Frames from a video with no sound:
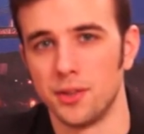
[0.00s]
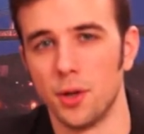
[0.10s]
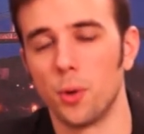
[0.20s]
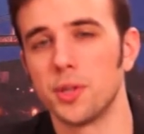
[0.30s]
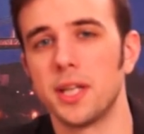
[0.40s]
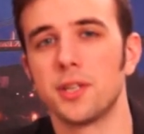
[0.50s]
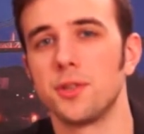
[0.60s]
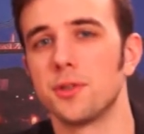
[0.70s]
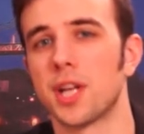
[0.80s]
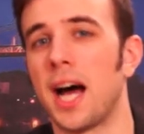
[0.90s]
The only
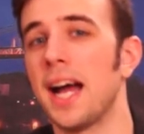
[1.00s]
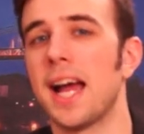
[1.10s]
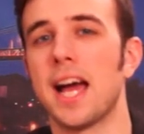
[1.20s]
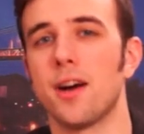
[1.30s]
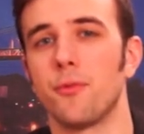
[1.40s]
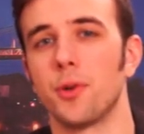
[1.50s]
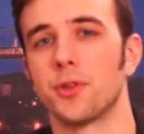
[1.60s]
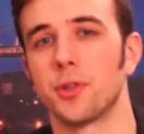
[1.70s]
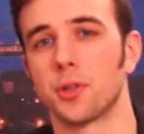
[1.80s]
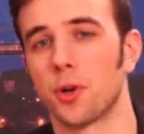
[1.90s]
issues that I have
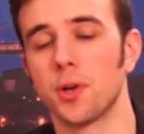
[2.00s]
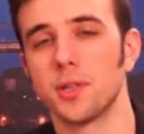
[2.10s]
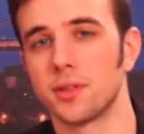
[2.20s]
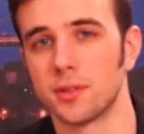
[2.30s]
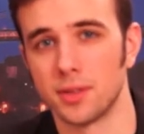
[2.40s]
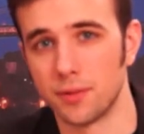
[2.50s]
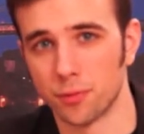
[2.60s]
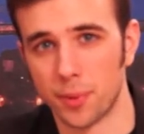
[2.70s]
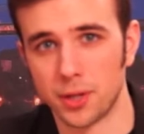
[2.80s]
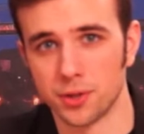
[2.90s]
with the current
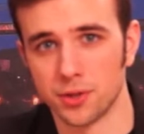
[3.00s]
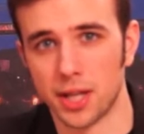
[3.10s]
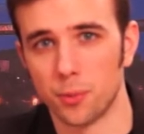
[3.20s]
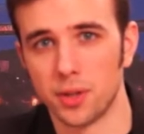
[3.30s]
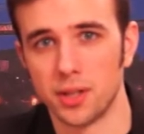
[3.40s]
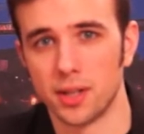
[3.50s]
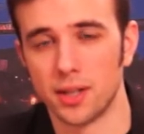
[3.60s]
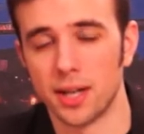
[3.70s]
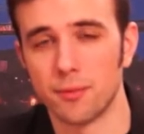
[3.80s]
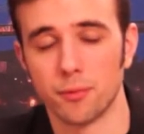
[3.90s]
information that we
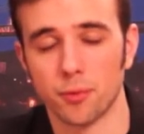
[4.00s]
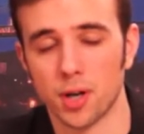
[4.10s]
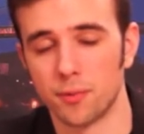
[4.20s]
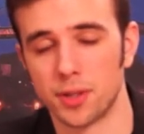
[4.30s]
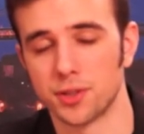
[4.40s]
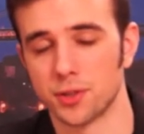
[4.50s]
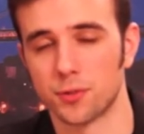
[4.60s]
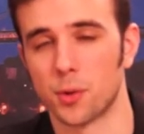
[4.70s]
have in front of us is,